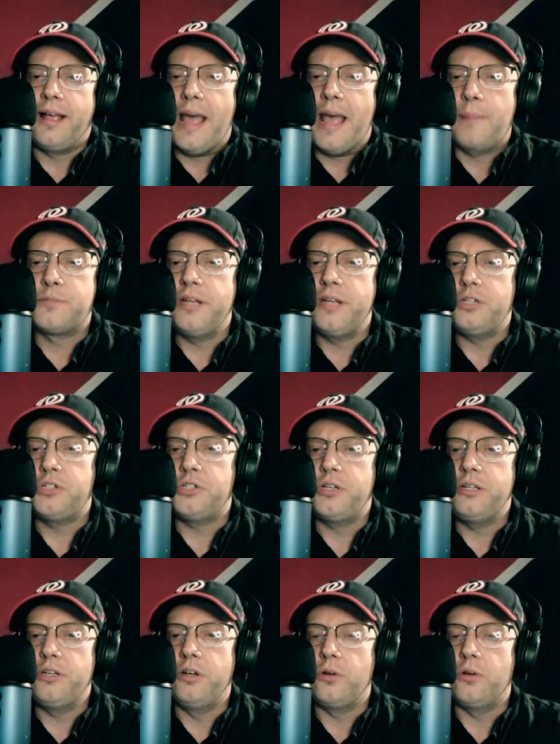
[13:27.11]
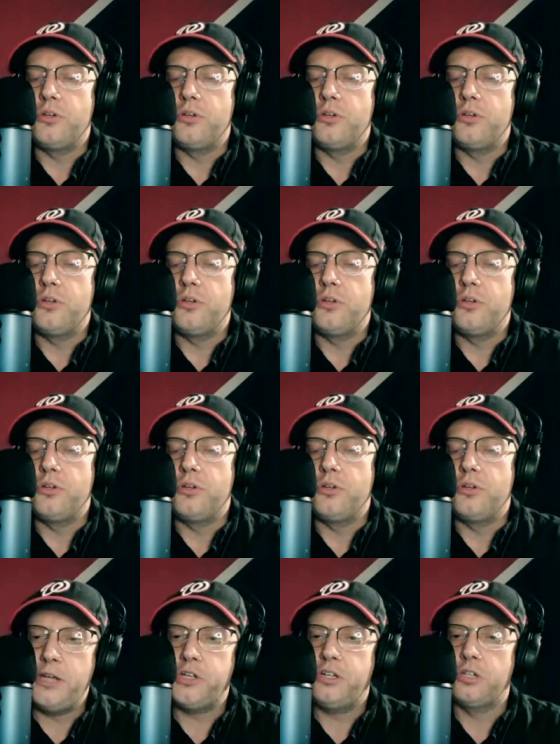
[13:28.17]
Caps Nation, you just got to be
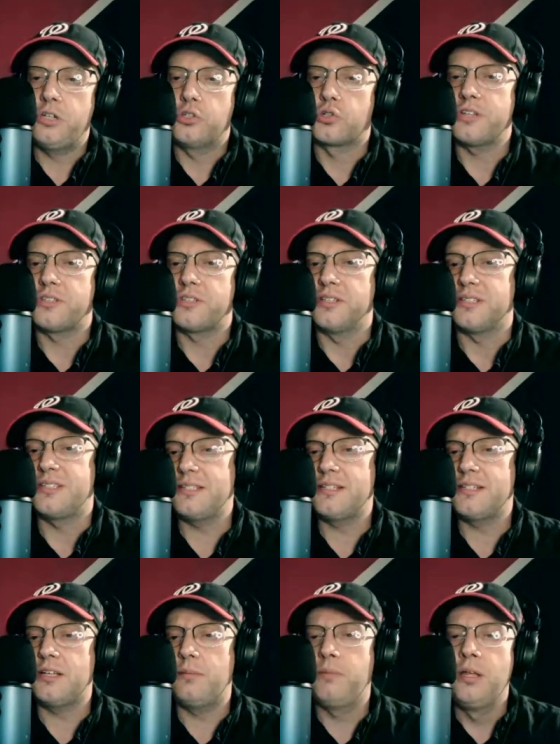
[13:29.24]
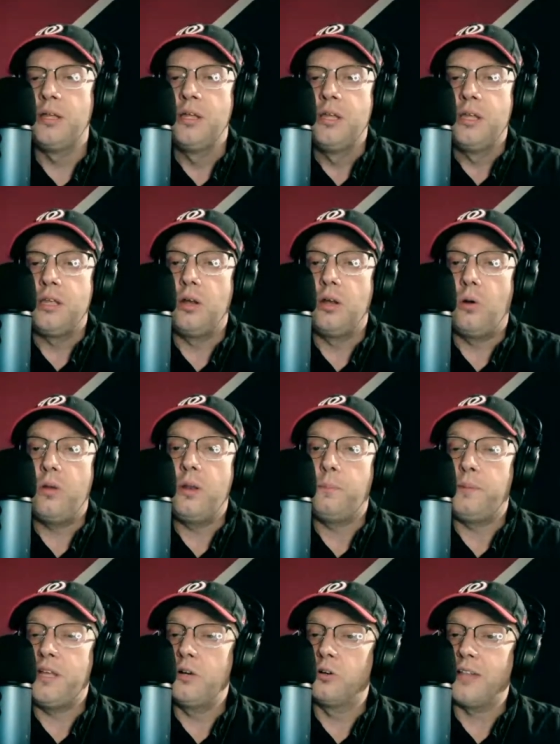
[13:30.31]
patient and trust the system, and
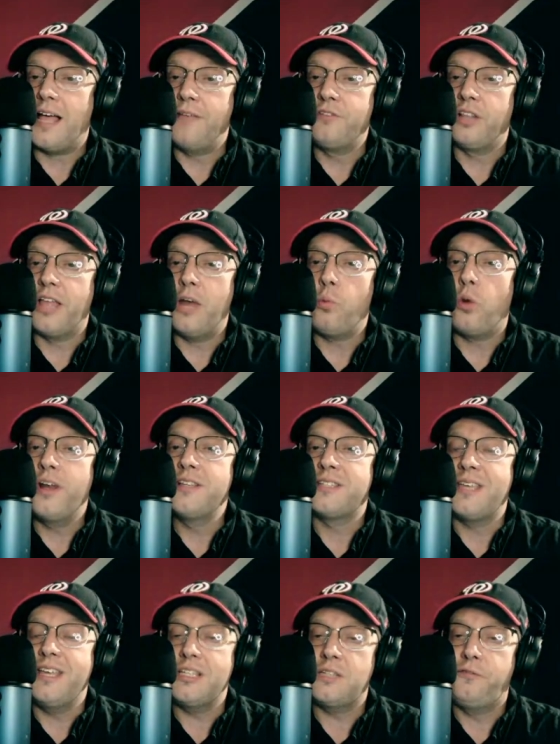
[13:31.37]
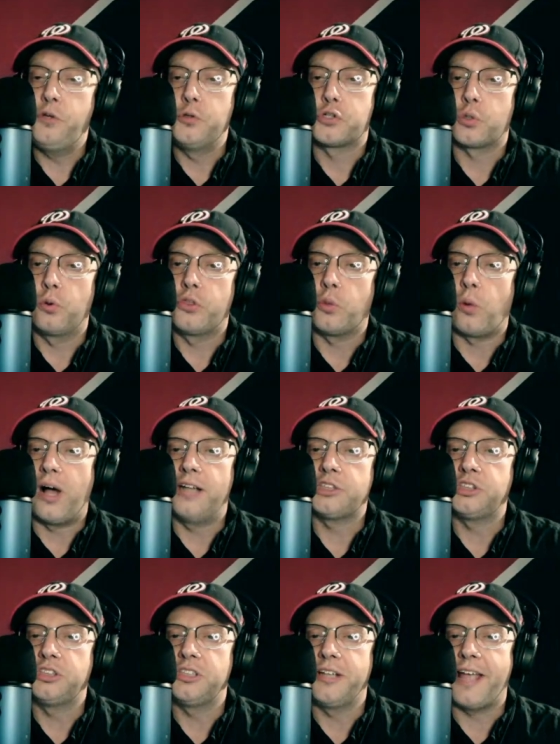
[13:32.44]
Peter Laviolette, what is his future with the
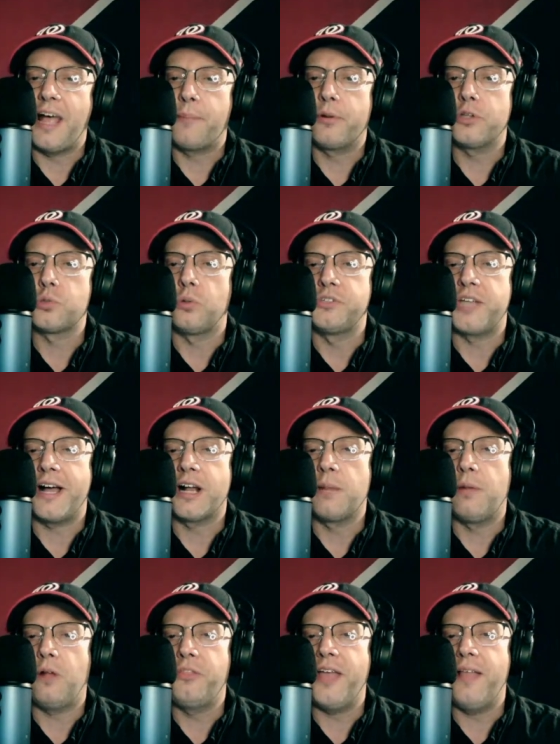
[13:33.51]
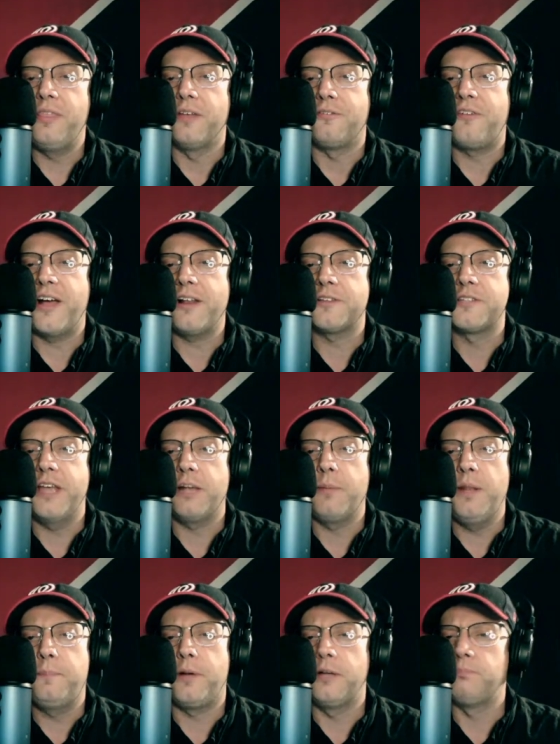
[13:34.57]
Washington Capitals? We'll talk about that in the final
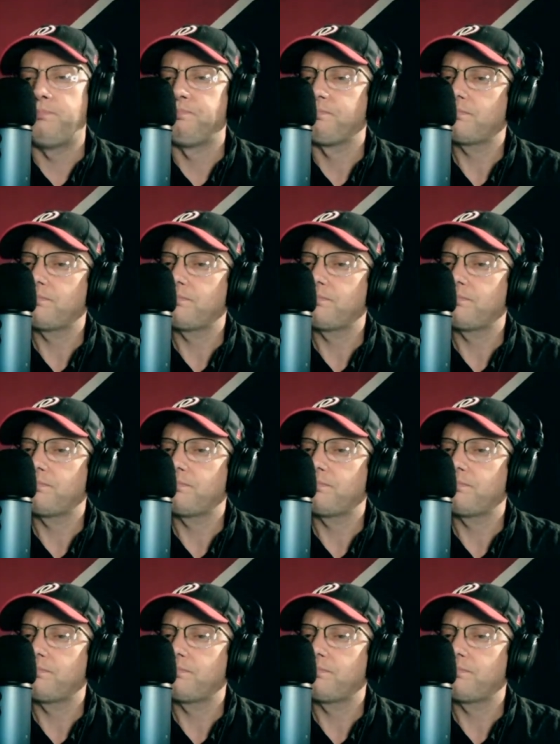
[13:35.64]
segment, but